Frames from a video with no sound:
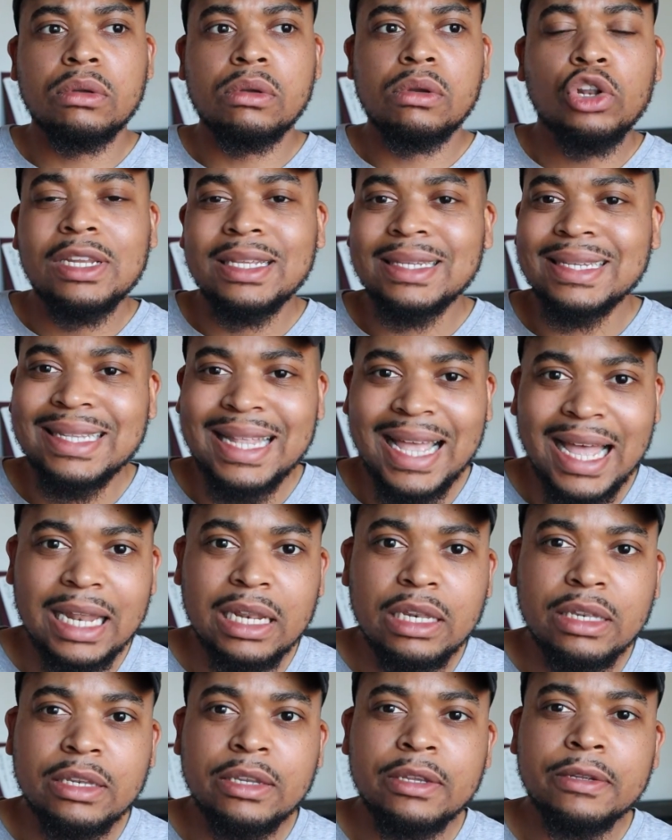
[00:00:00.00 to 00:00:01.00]

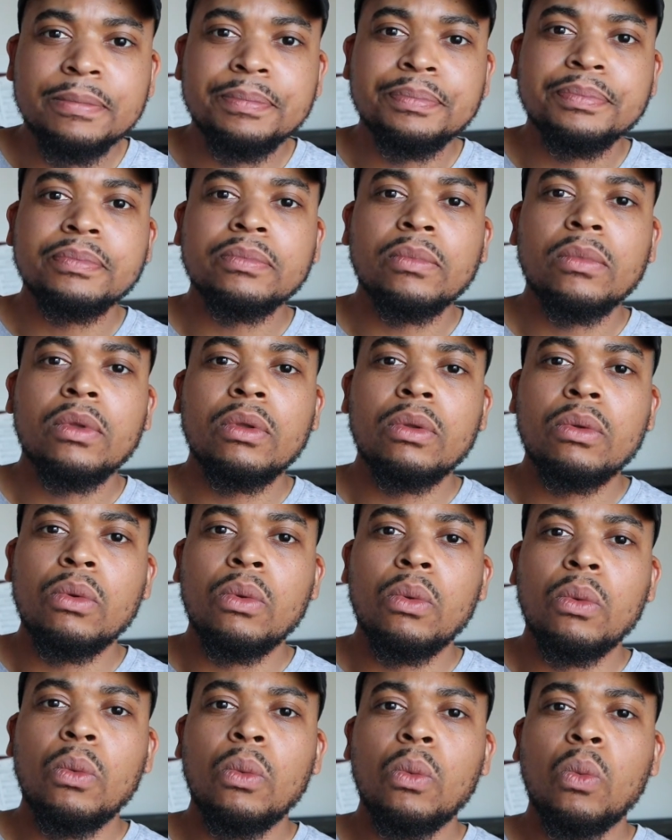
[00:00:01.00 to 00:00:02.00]
understand
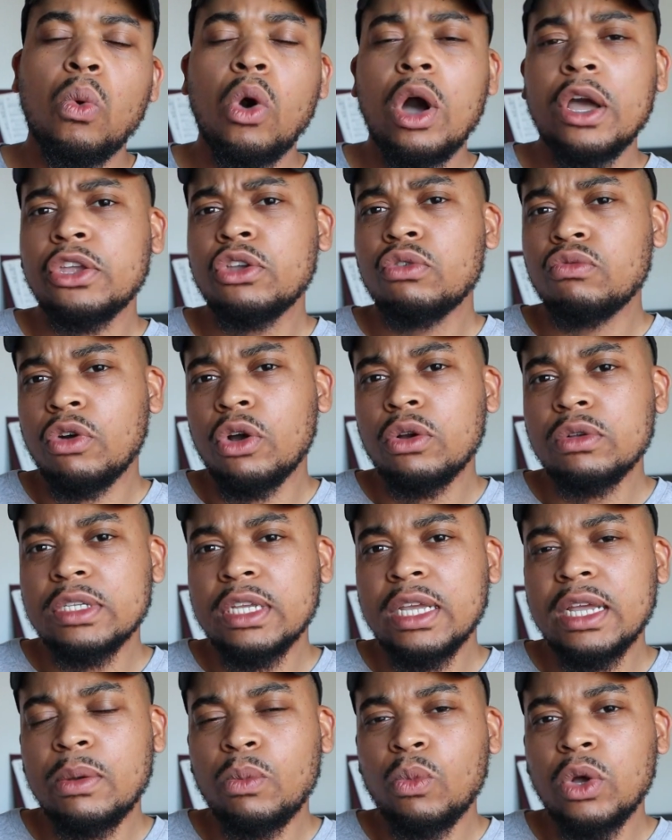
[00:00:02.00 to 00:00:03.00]
why you wrote
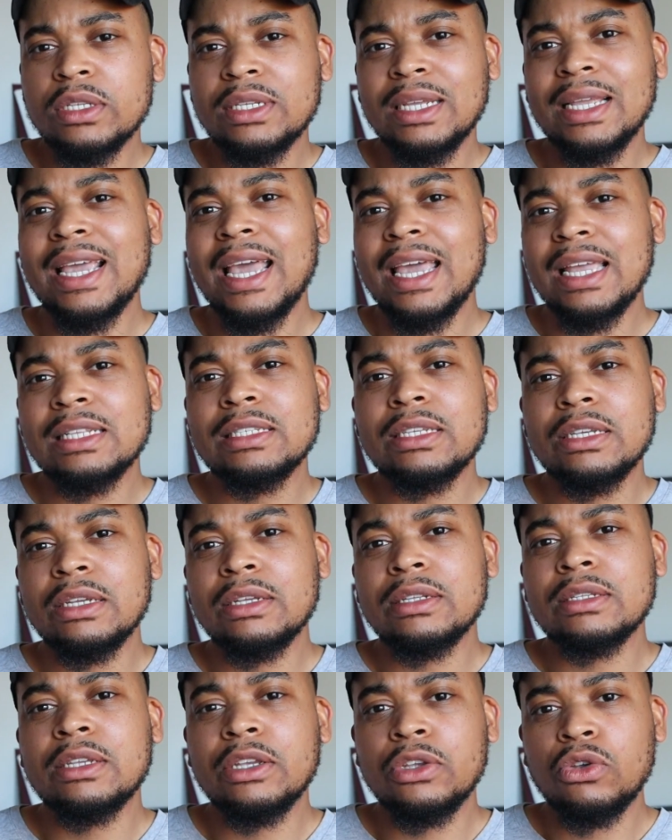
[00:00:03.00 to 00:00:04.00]
it and want to get
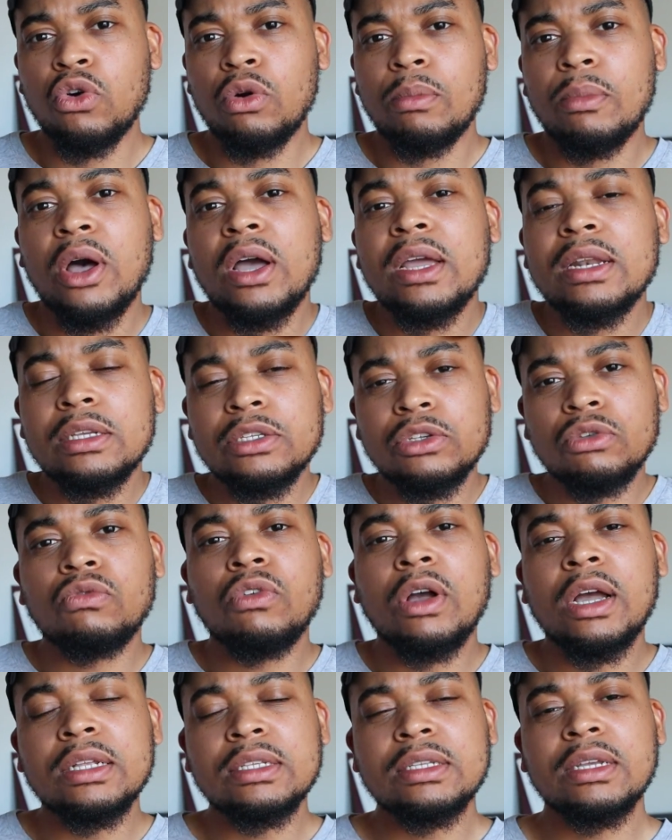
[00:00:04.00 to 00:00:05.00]
into to your mind as a
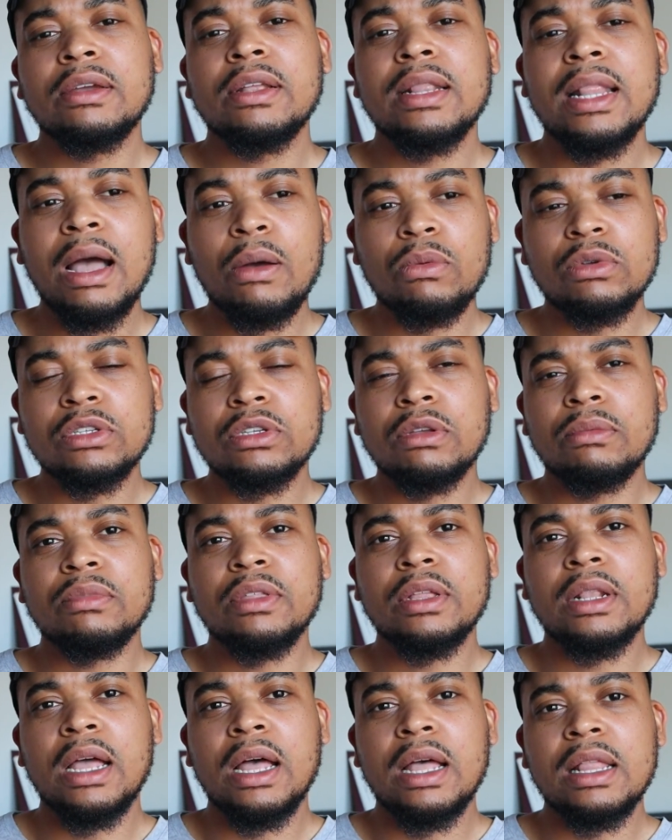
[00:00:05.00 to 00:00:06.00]
writer and that was
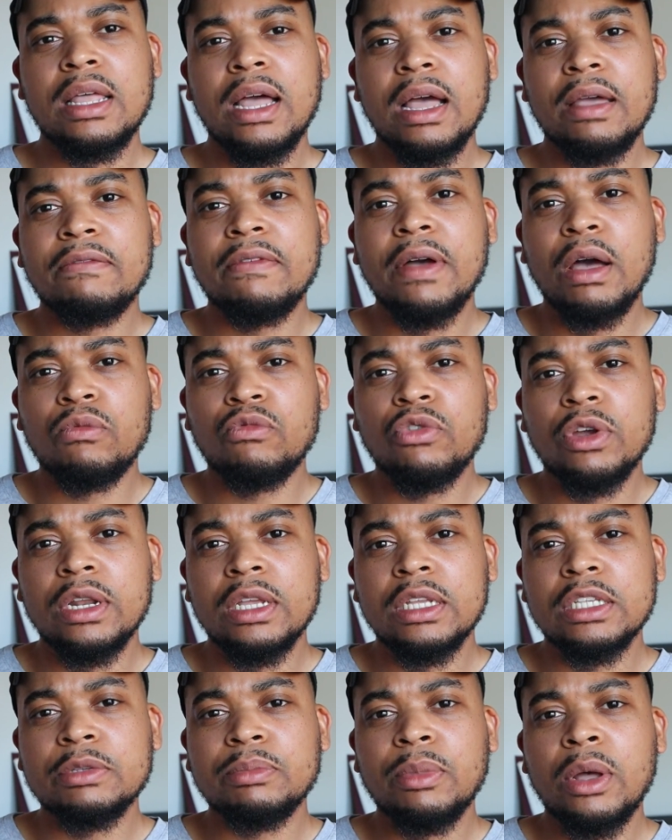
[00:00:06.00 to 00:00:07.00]
something that, that I found
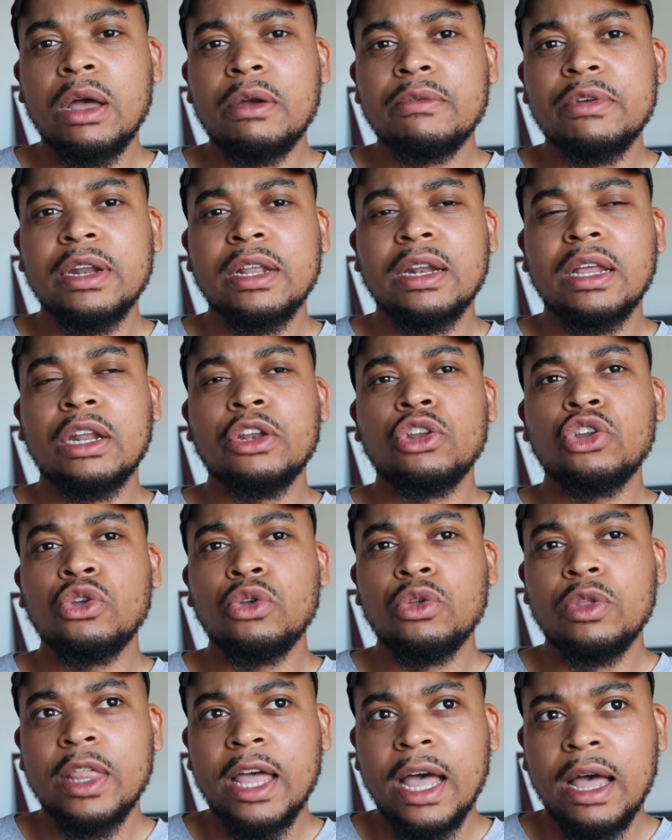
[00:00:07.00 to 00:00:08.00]
really inspiring and I
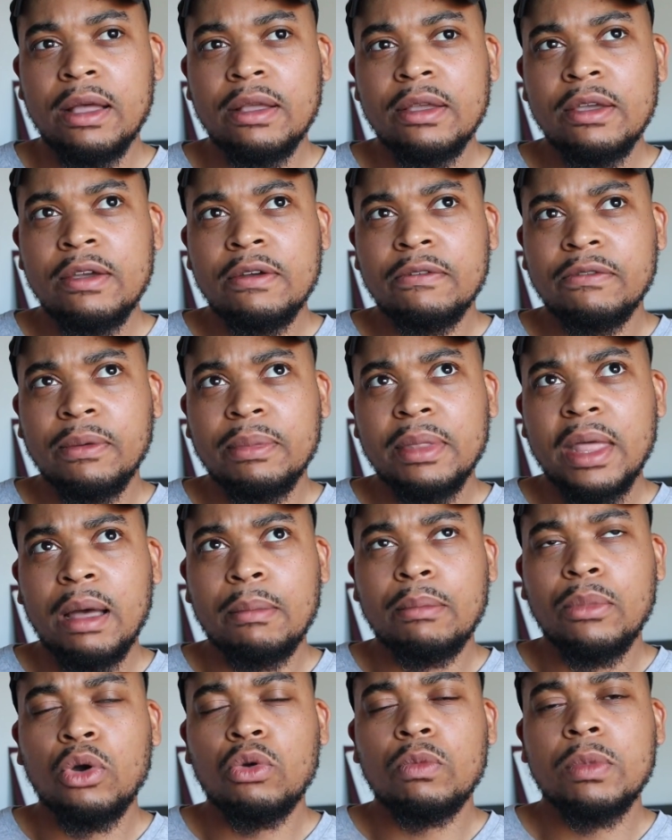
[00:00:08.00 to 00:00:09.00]
knew that from
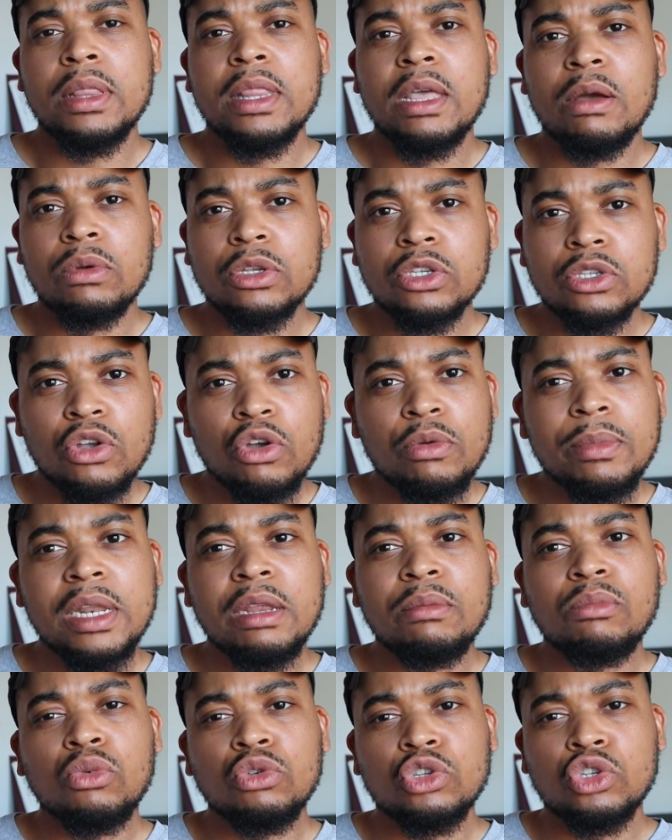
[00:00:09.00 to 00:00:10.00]
that moment there were so
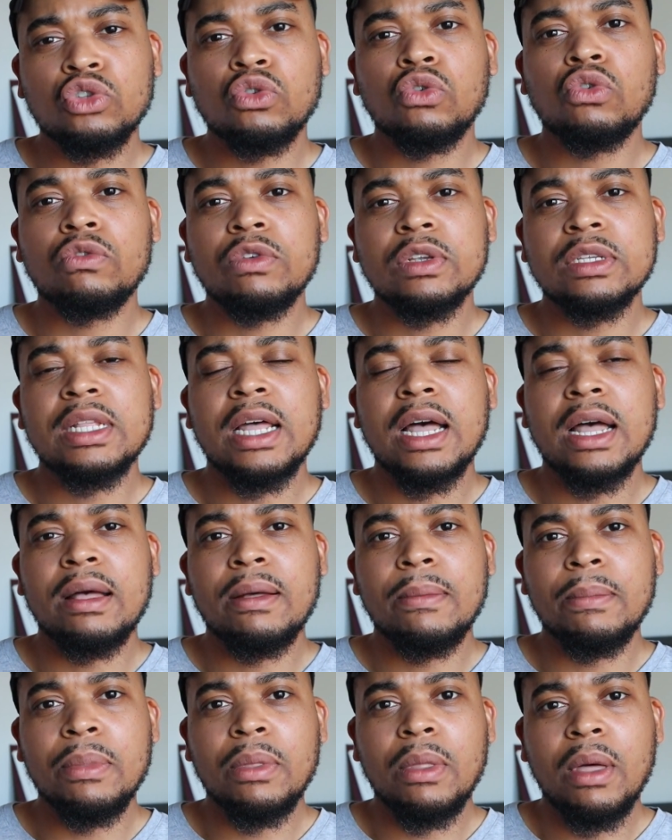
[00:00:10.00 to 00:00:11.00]
many more stories
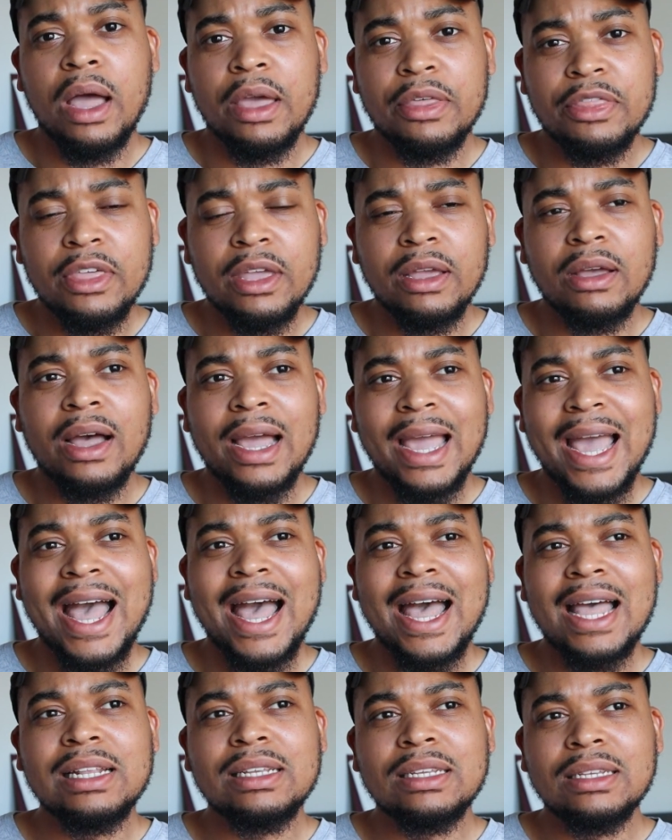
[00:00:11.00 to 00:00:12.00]
that I think I
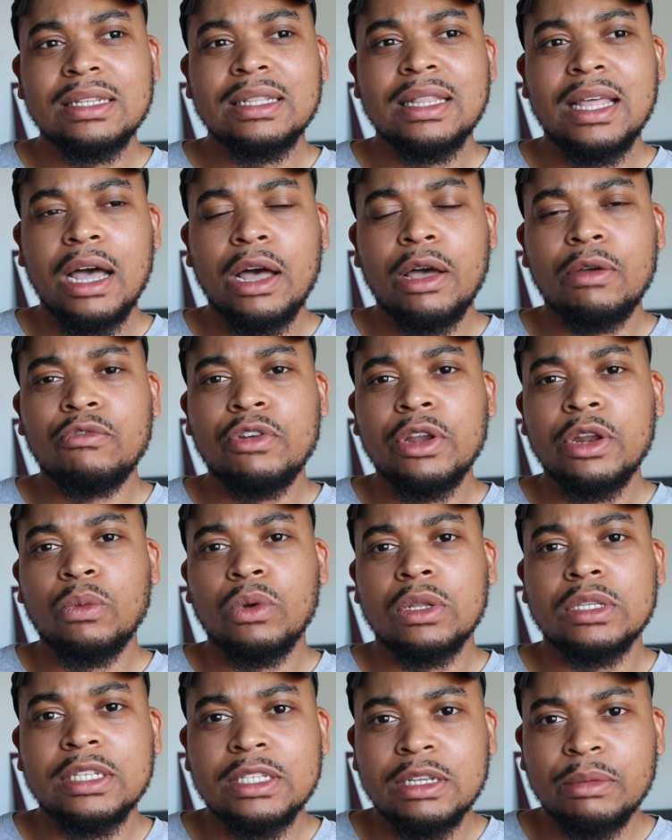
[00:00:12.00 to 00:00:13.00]
had that I really
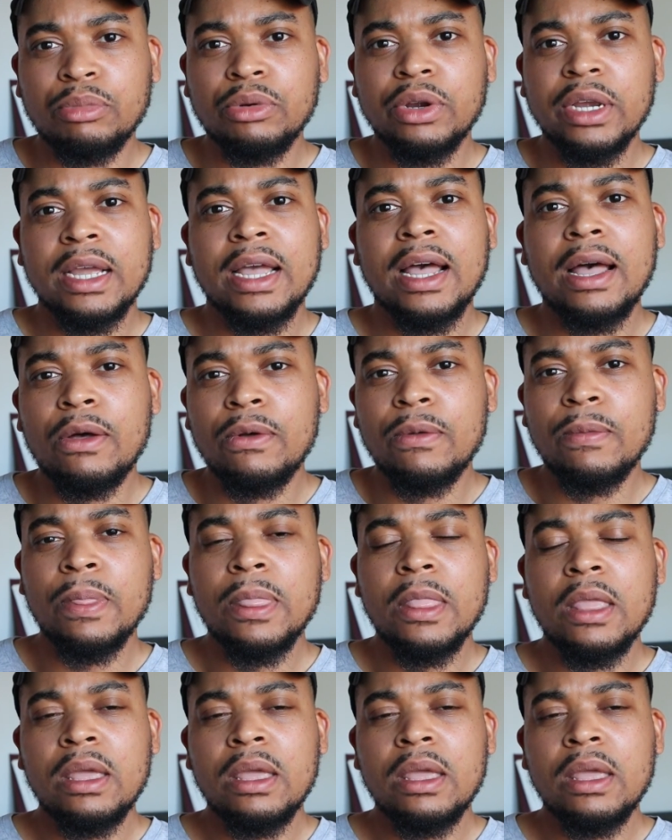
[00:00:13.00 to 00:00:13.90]
wanted to bring out